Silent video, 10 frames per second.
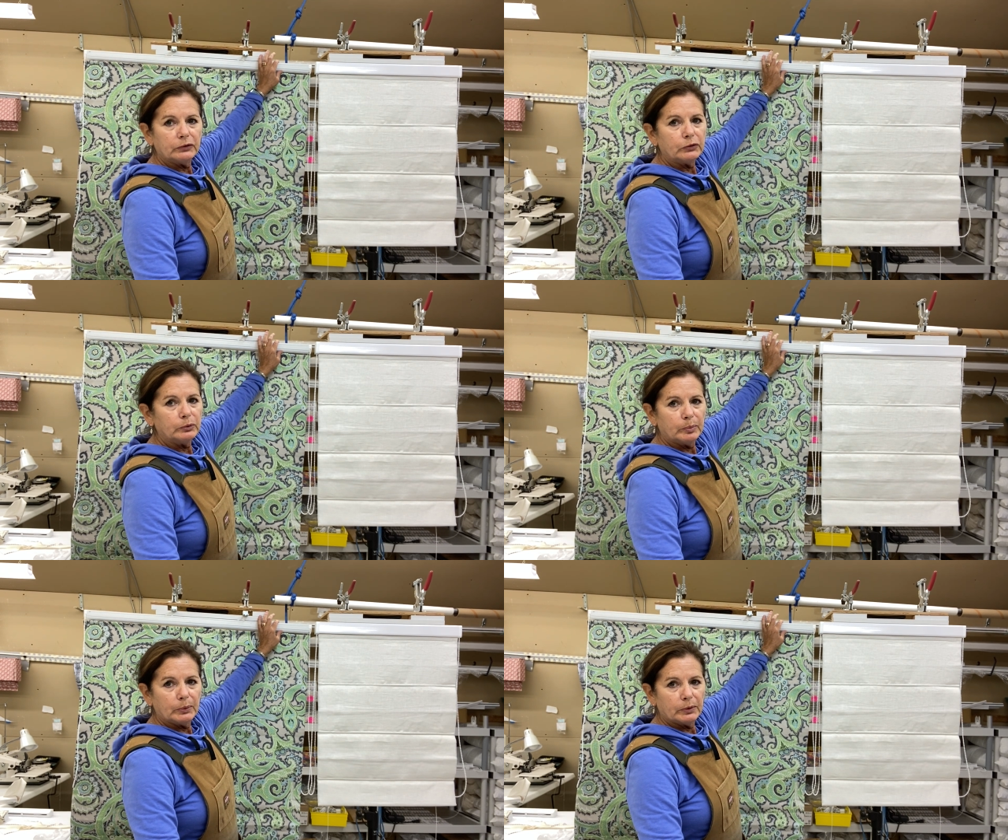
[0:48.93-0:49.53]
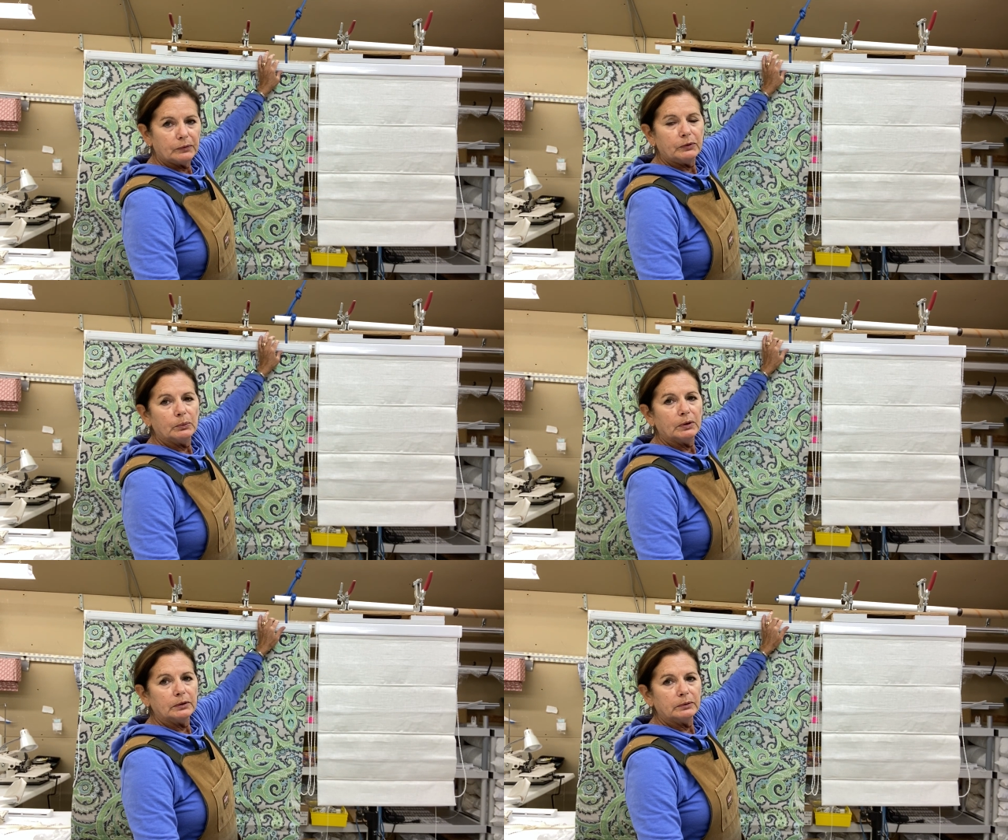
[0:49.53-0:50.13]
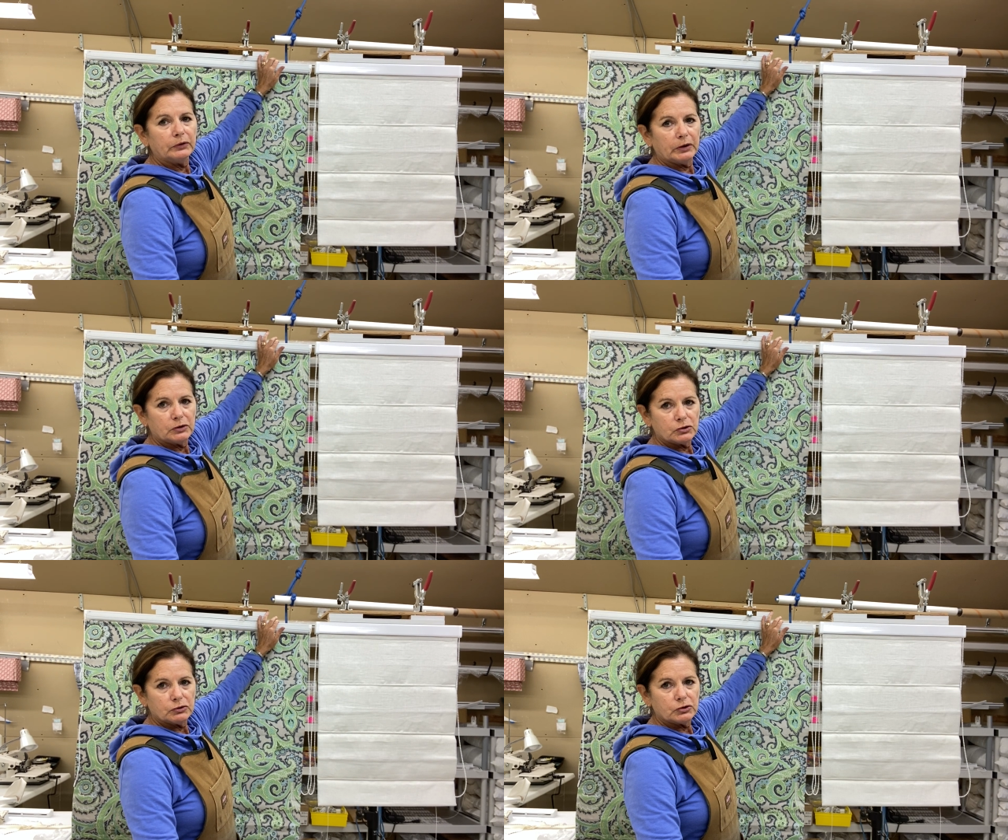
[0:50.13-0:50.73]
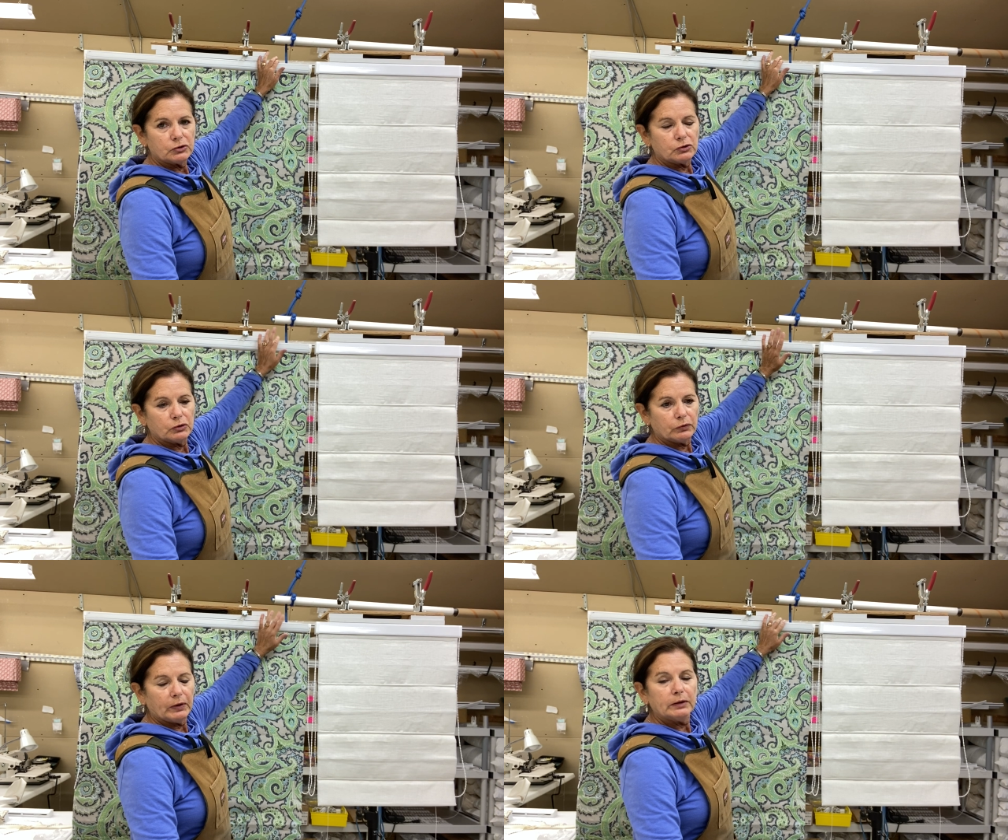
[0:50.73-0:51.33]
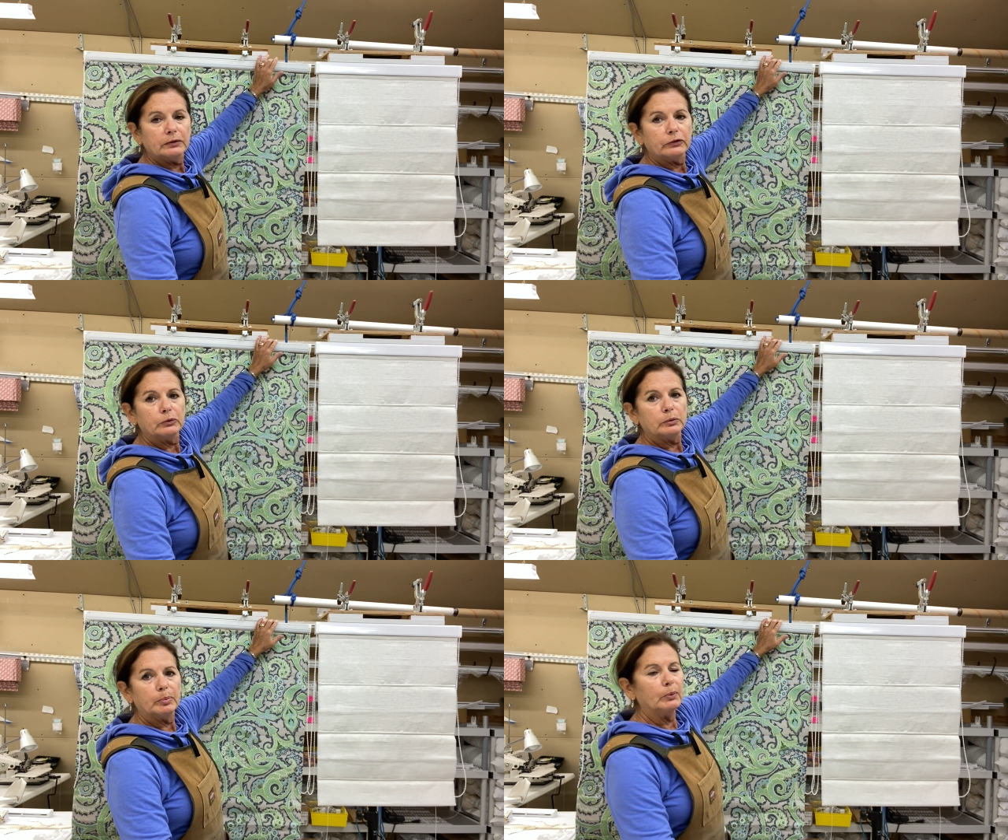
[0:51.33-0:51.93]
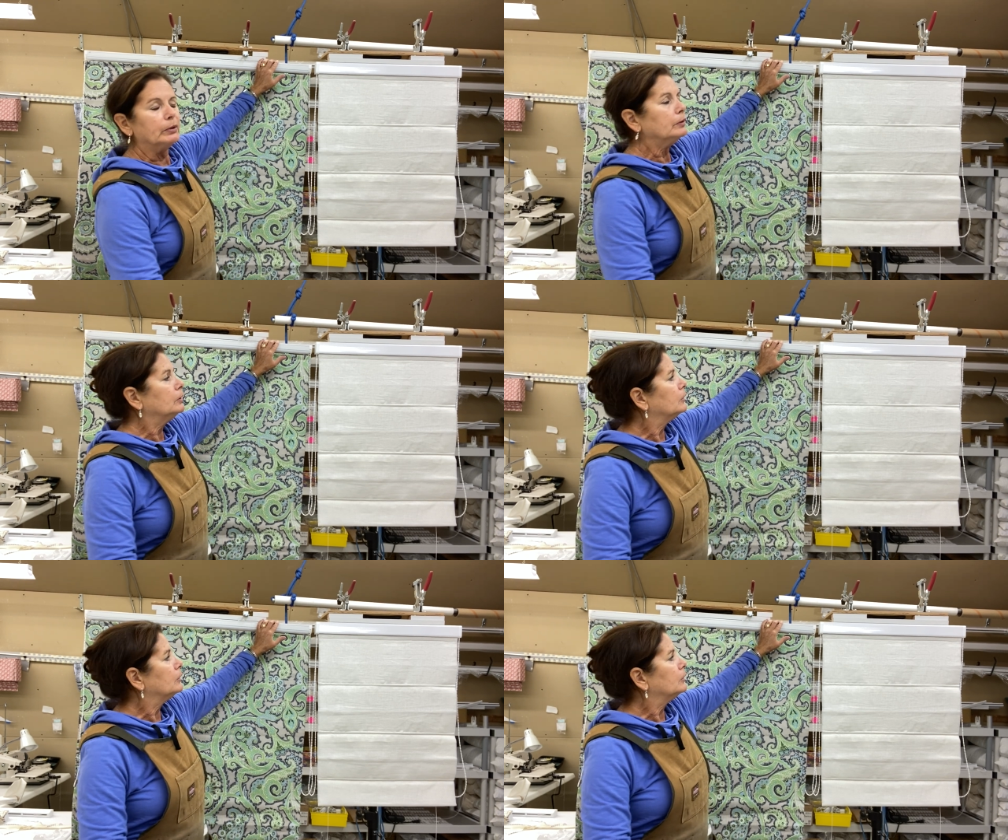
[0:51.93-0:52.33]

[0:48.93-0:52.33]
to a board if you want to attach your valance to a board.